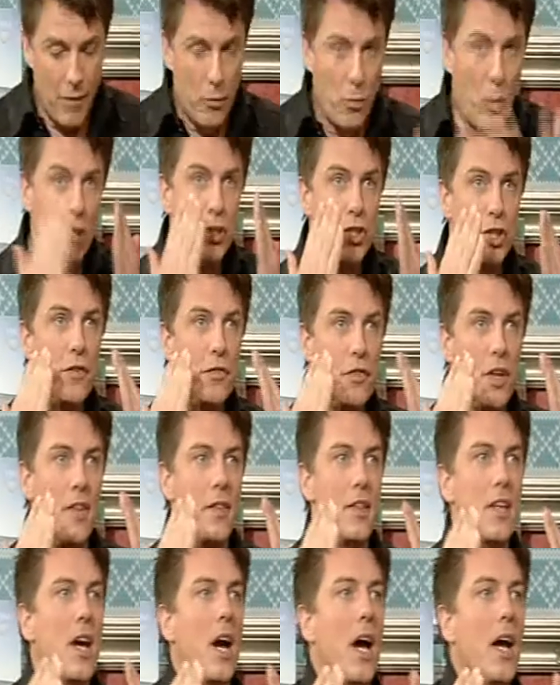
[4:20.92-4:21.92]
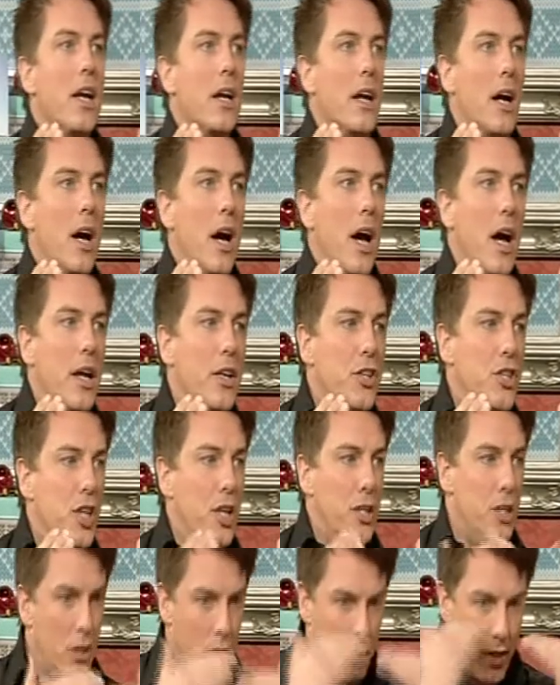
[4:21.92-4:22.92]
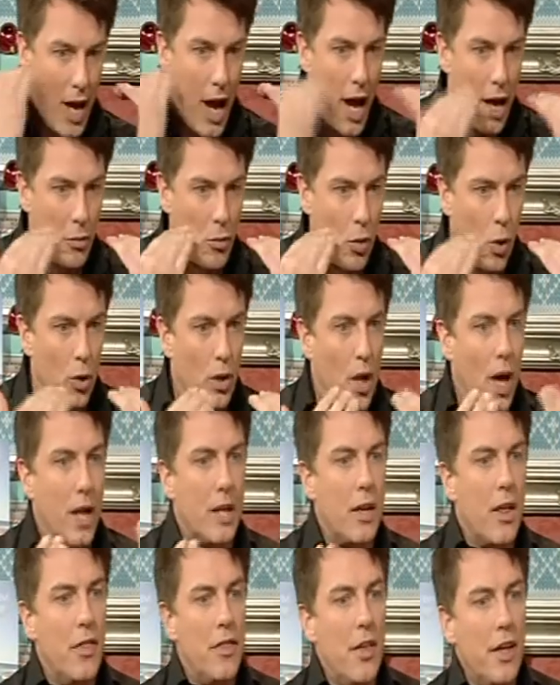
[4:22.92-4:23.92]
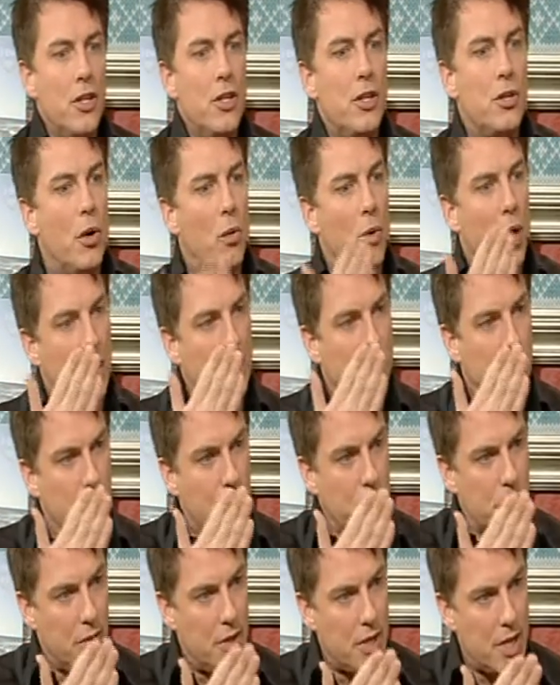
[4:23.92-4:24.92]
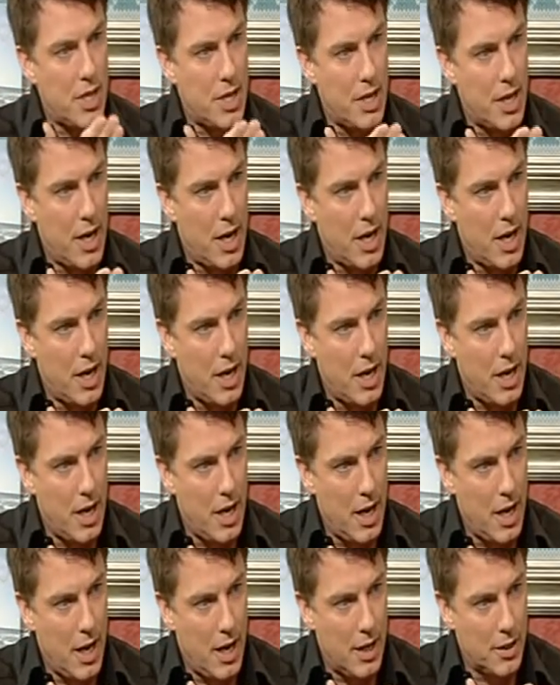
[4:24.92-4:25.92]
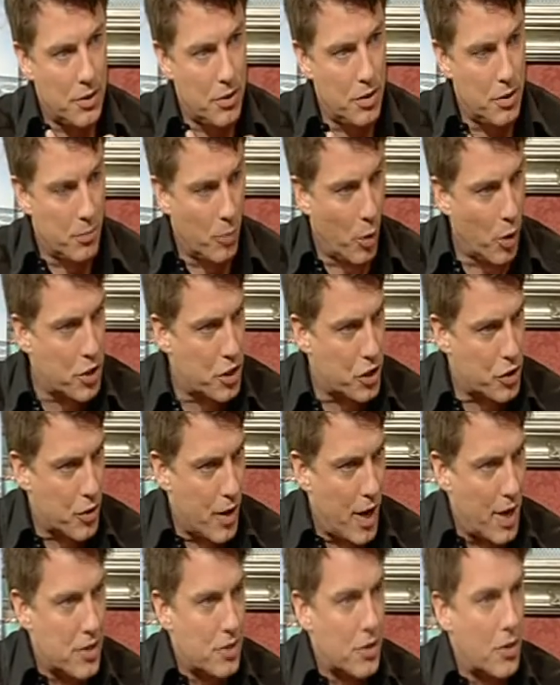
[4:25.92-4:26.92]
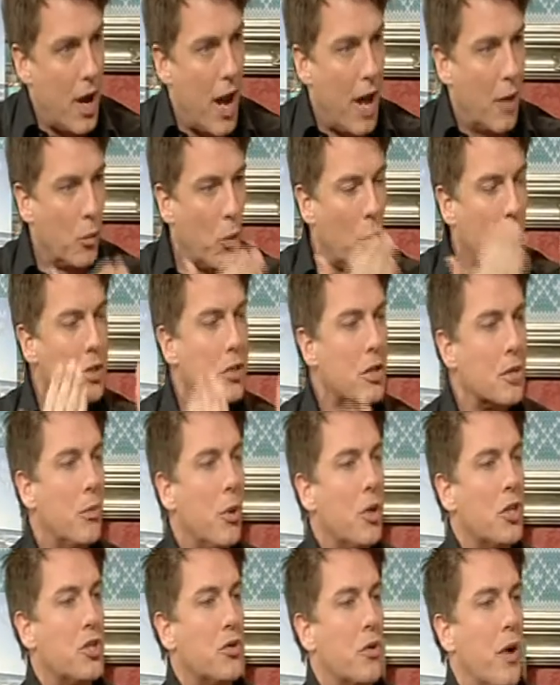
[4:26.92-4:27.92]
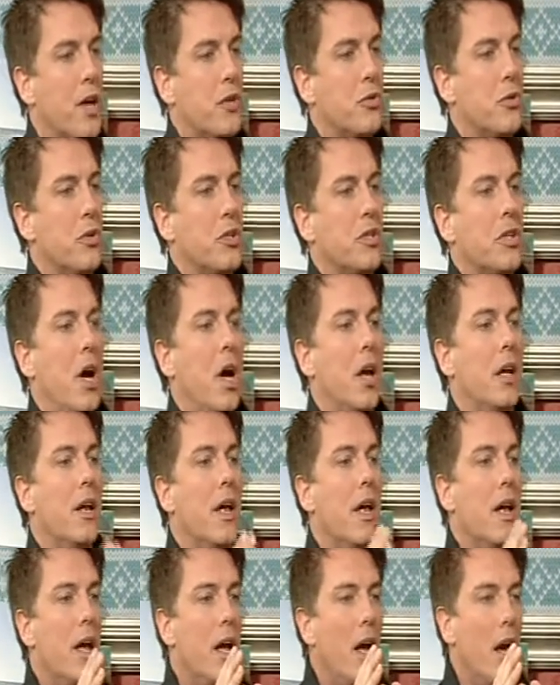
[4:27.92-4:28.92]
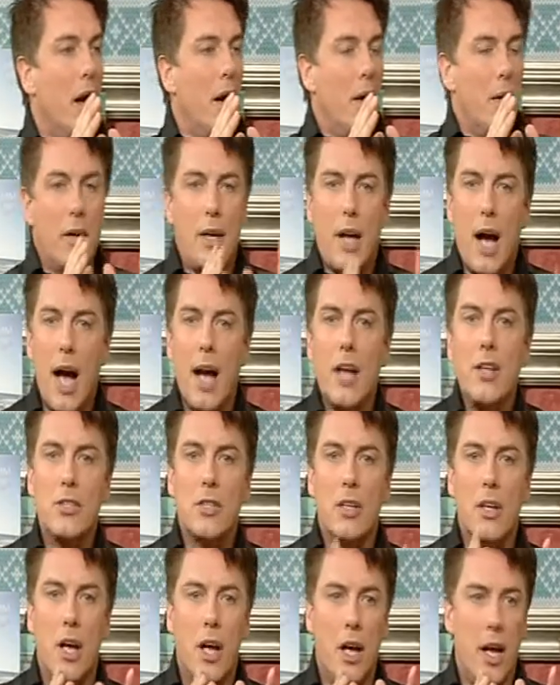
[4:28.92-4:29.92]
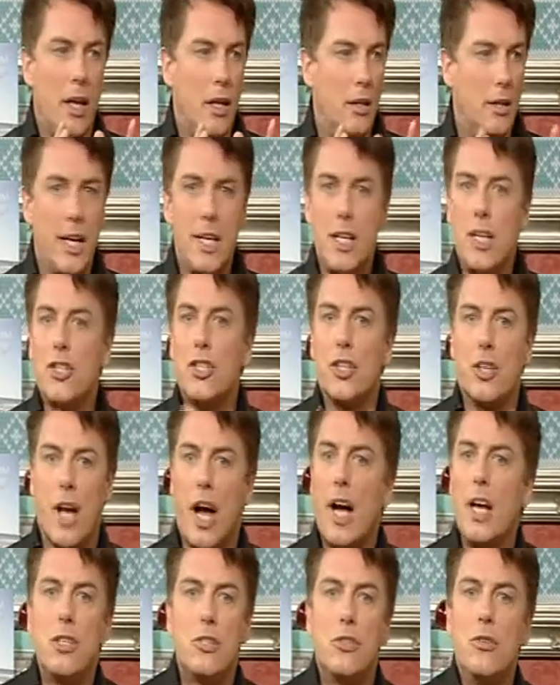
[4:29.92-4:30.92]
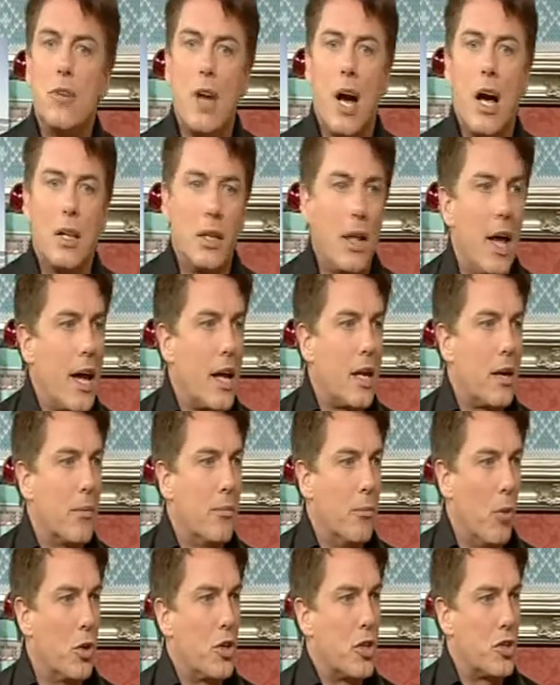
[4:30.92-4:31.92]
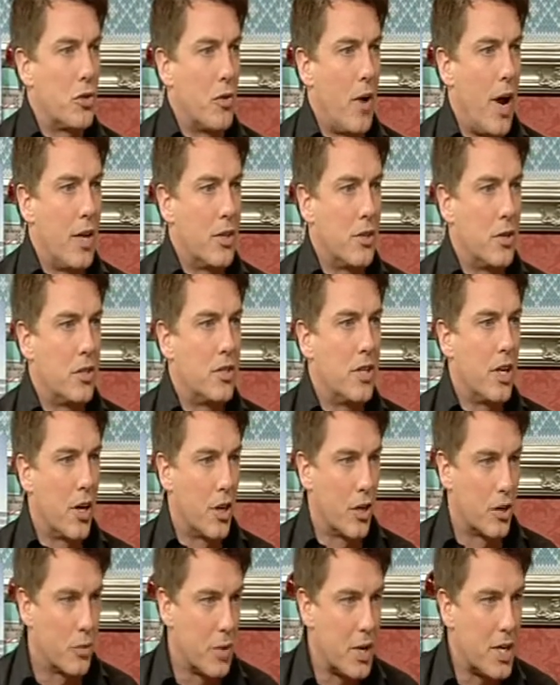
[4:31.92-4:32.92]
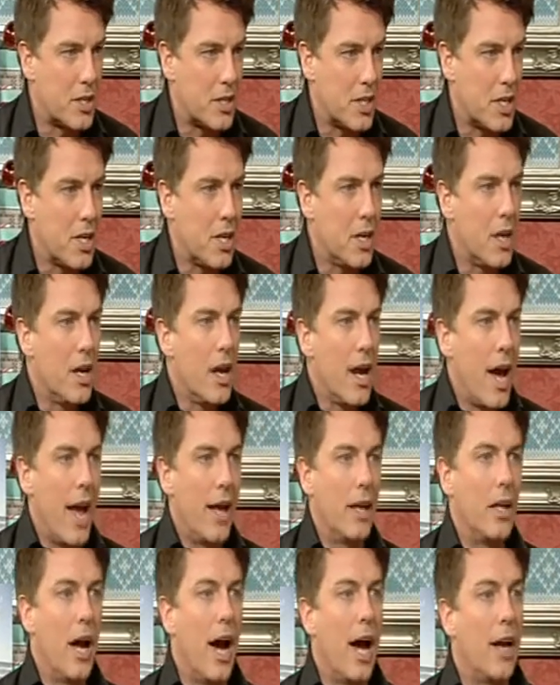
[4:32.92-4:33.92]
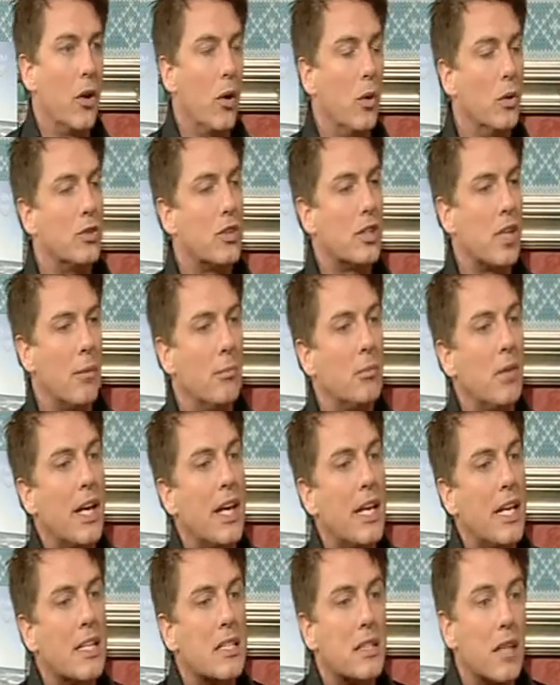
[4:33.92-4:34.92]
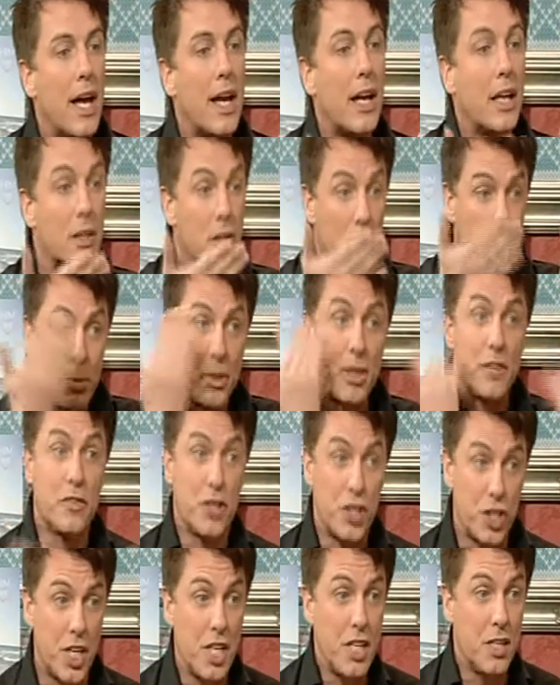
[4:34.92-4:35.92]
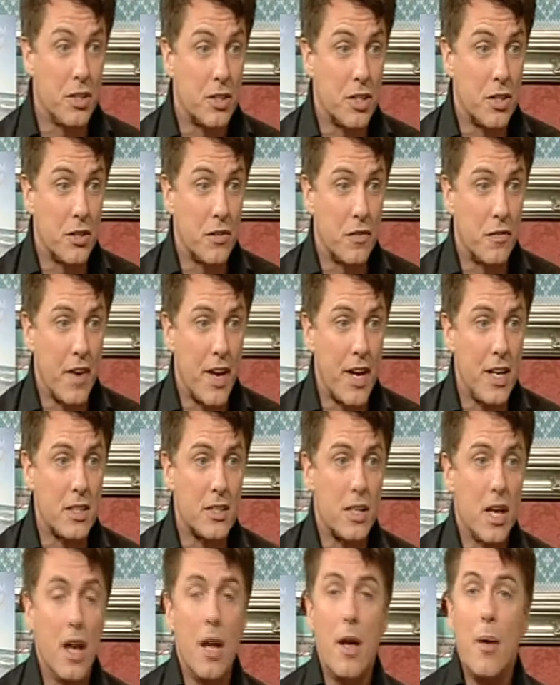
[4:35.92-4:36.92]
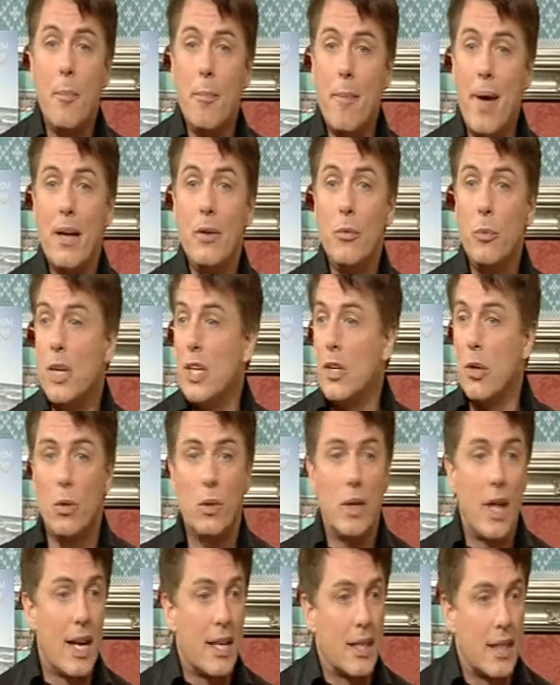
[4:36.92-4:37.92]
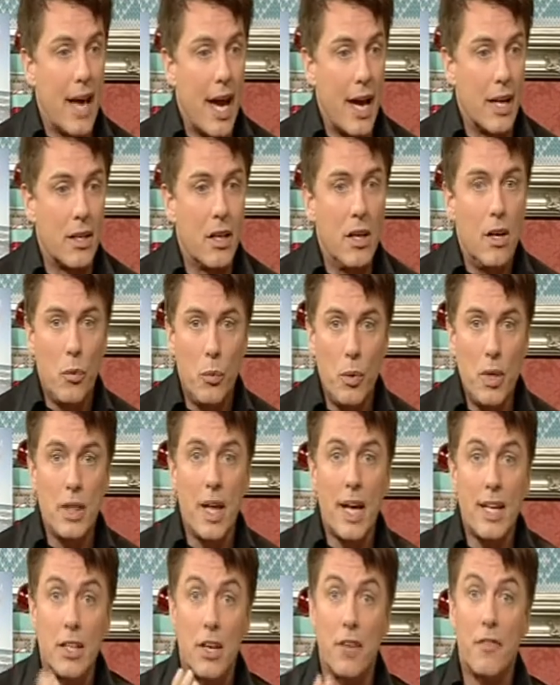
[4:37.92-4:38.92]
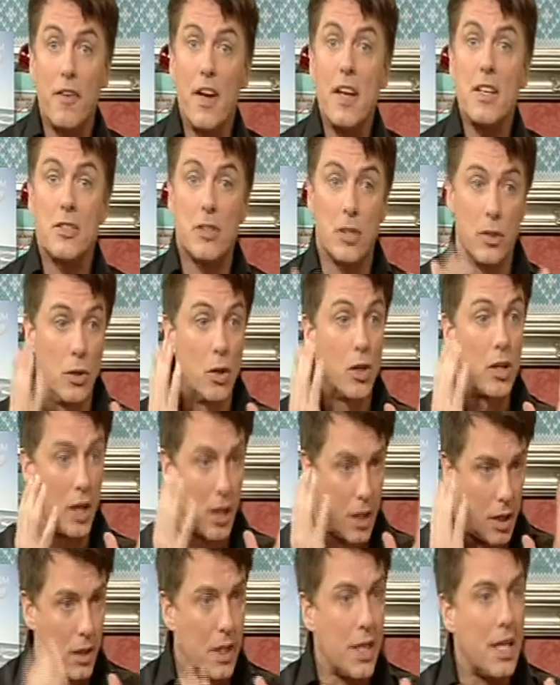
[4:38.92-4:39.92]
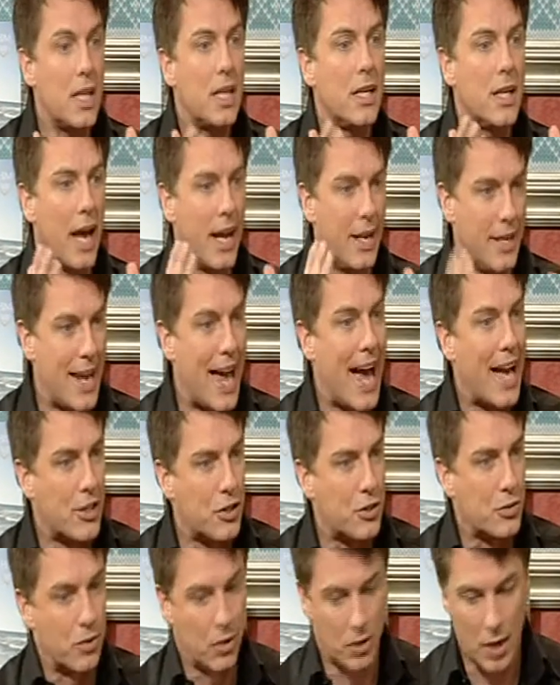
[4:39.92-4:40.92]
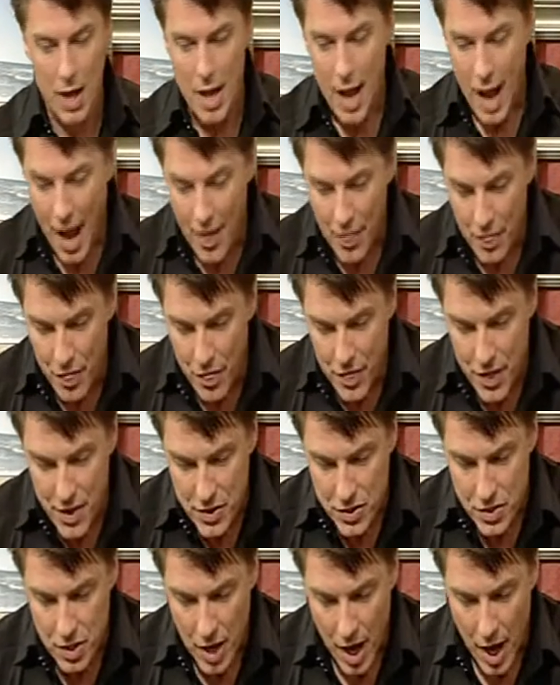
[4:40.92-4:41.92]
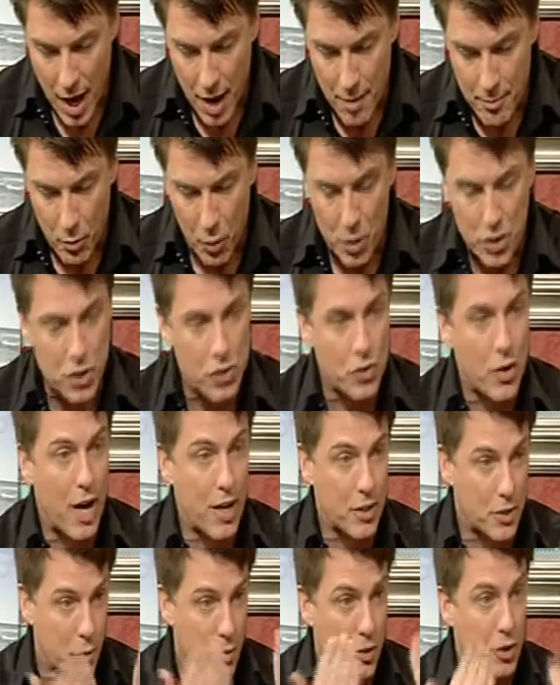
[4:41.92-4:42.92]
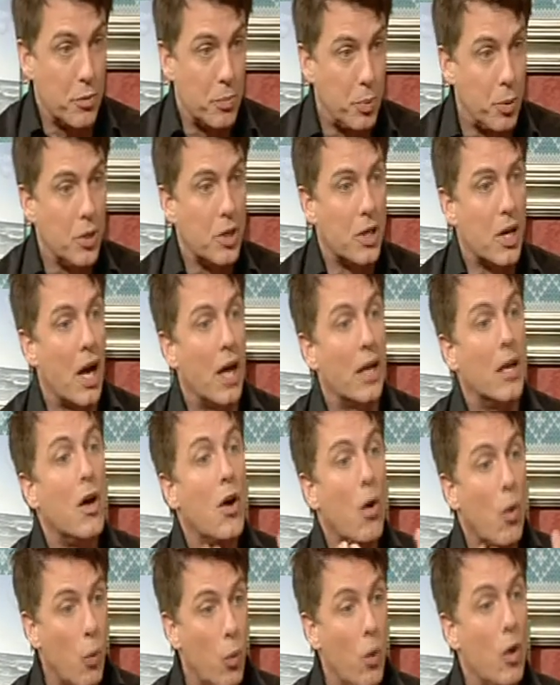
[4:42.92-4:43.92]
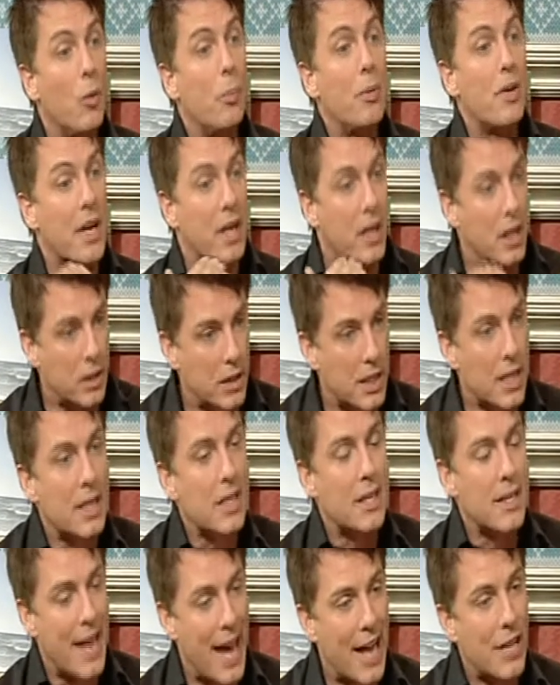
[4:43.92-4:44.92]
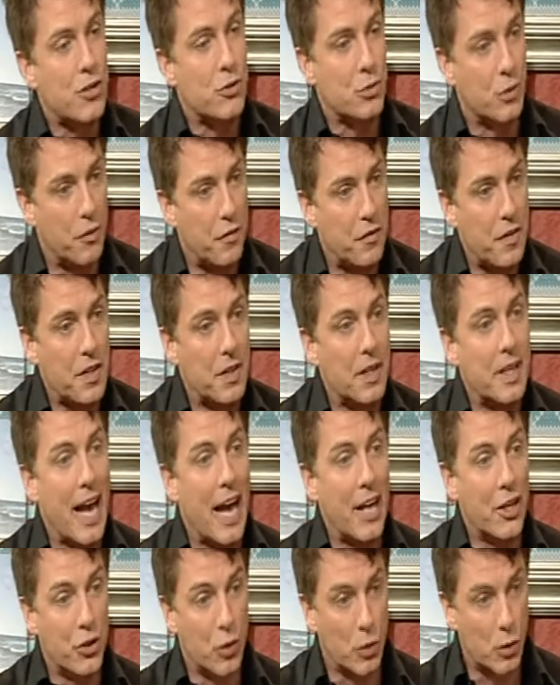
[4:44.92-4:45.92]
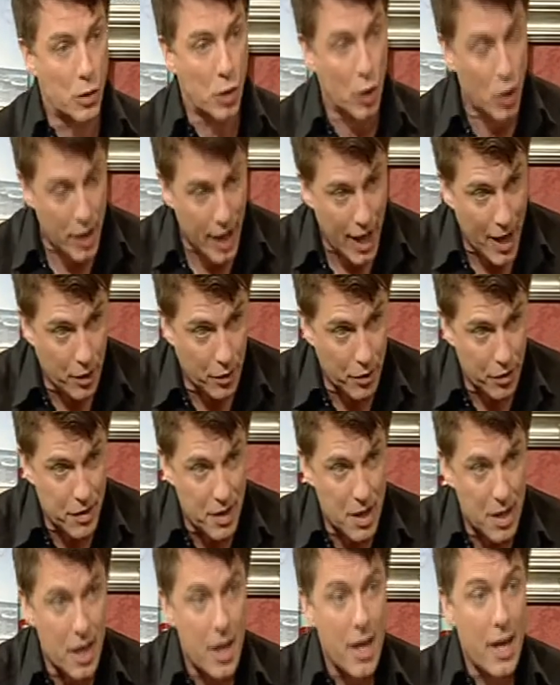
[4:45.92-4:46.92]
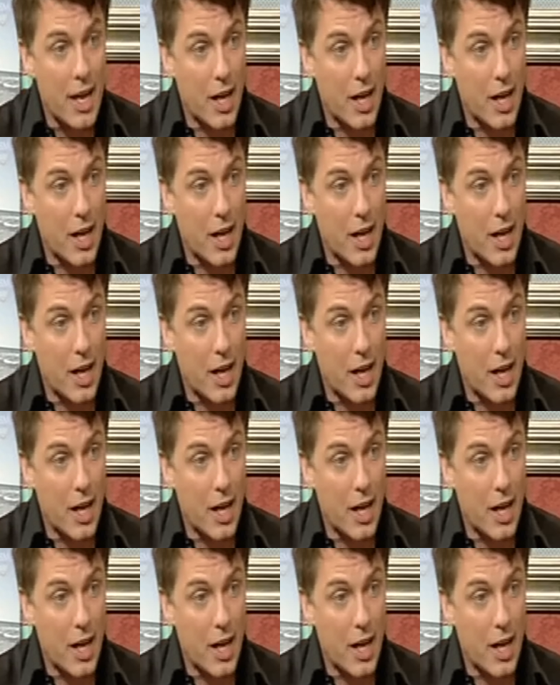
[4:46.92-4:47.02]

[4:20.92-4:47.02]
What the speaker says: And once you've done the the eye roll on, then you go on to the moisturizer. And once the moisturizer is on, ladies, your guys do not like moisturizers that are greasy. And I know some ladies like a little bit of sheen to their face. Men, we don't like that. We like our face to look clean and natural. And this moisturizer, when you put it on, will be a clean, natural feeling. And you'll look healthy.